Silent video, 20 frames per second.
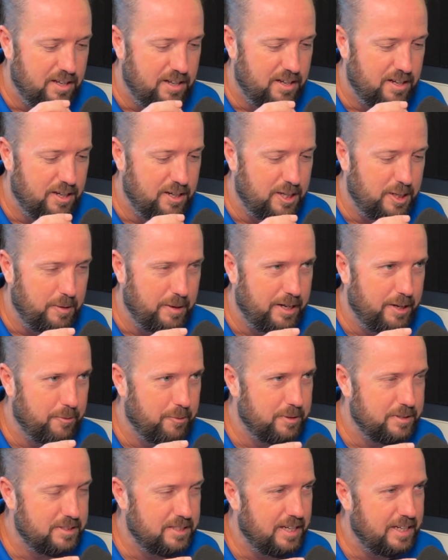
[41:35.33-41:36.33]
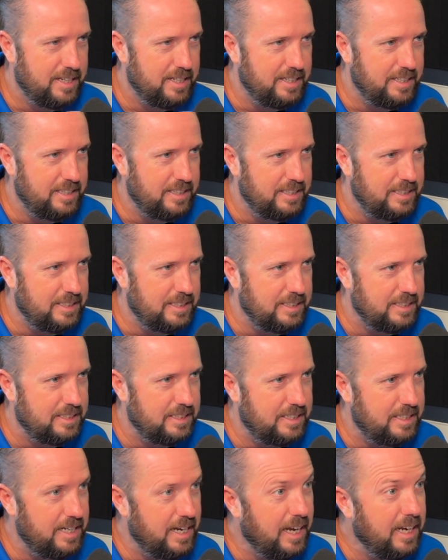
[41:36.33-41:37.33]
Uh, it was a
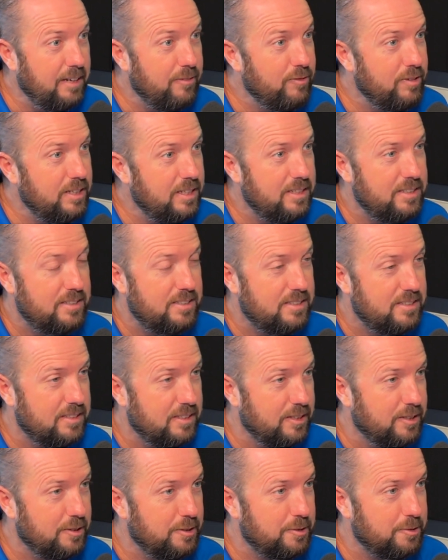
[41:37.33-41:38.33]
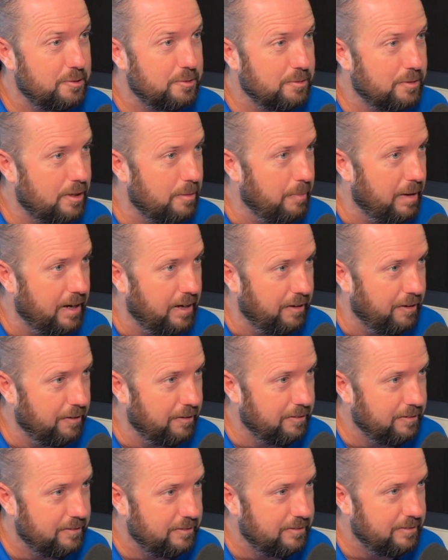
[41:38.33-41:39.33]
Navy SEAL
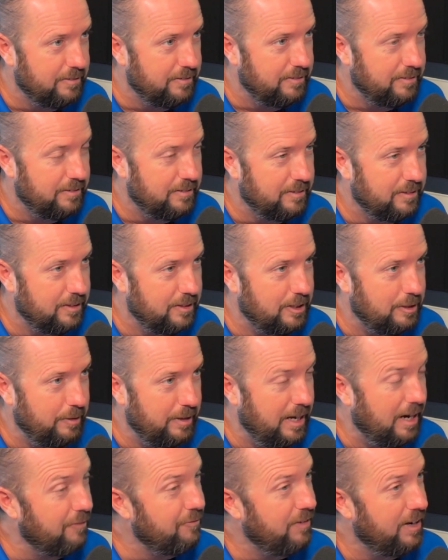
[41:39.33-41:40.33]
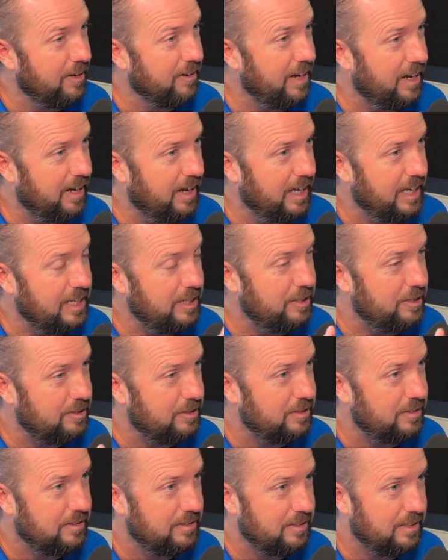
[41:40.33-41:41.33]
commander, uh, and I found out
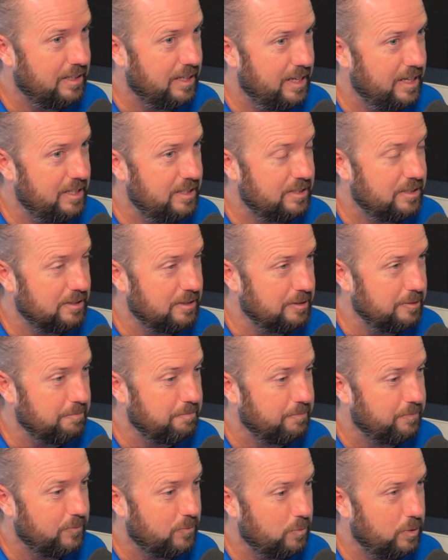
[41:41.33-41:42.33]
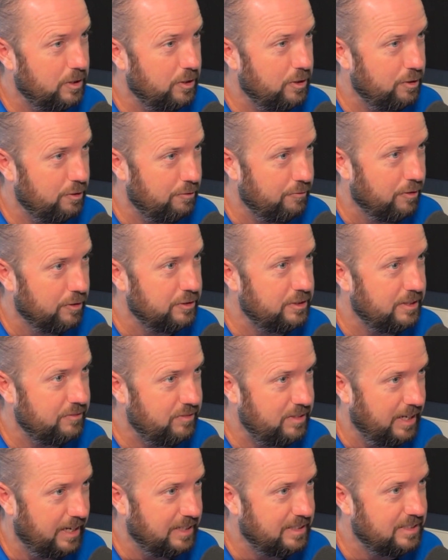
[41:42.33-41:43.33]
he he's a went to the University of
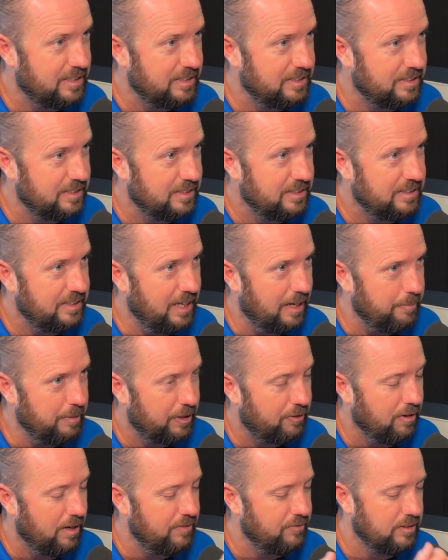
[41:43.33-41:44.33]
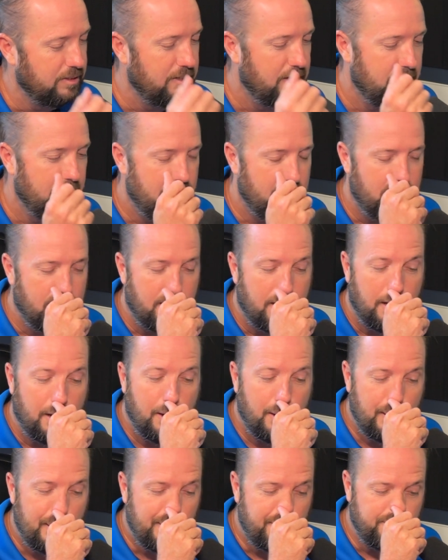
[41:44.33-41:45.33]
McRaven. Texas. Yeah, McRaven. Yep.
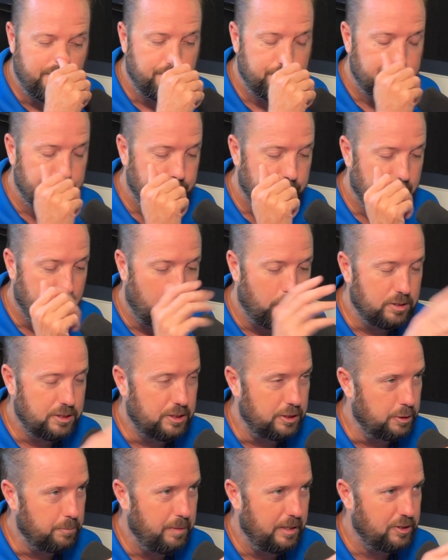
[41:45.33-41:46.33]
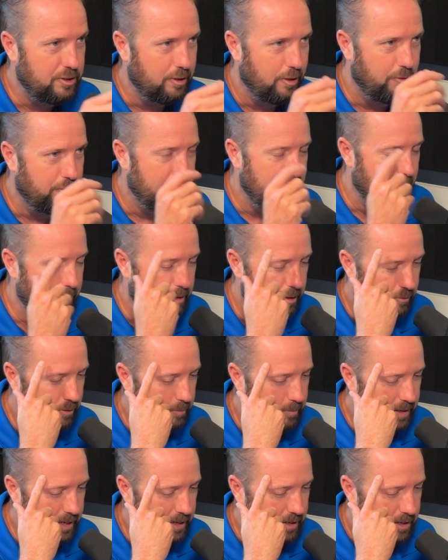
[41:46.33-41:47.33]
Um, I watched a special on him here a while
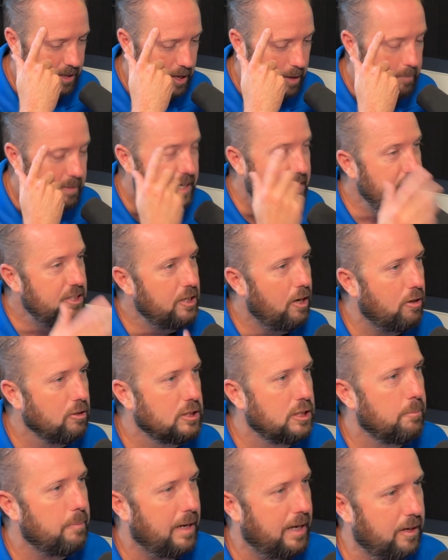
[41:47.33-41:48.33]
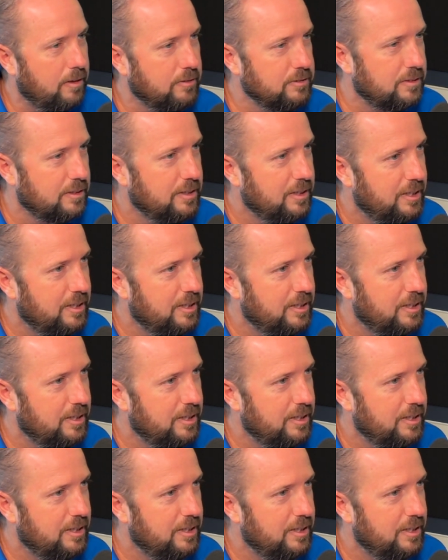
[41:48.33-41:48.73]
back, but he talks about